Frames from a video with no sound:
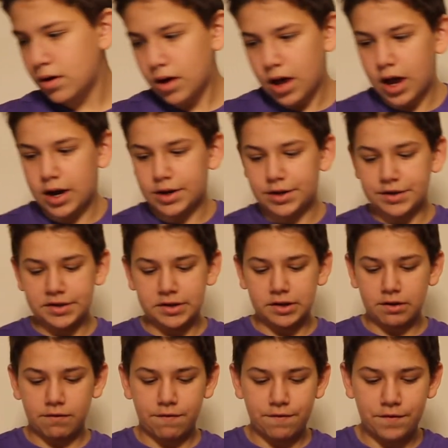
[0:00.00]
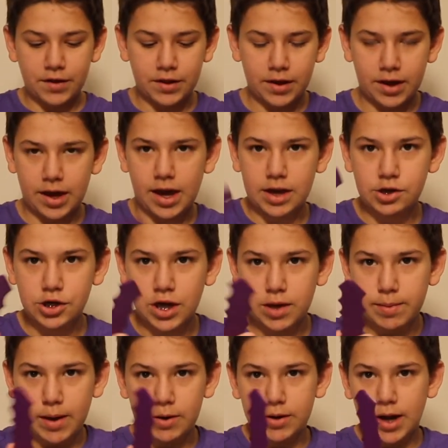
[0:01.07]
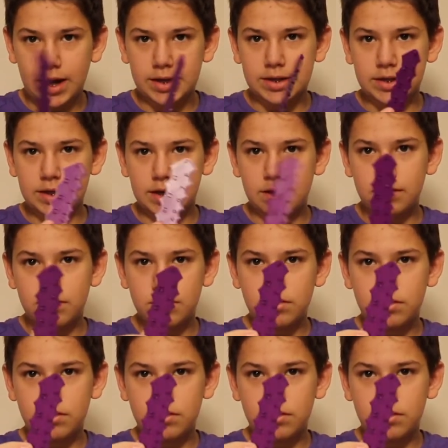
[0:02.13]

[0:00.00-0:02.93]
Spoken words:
And this little fillet gauge came out nicely.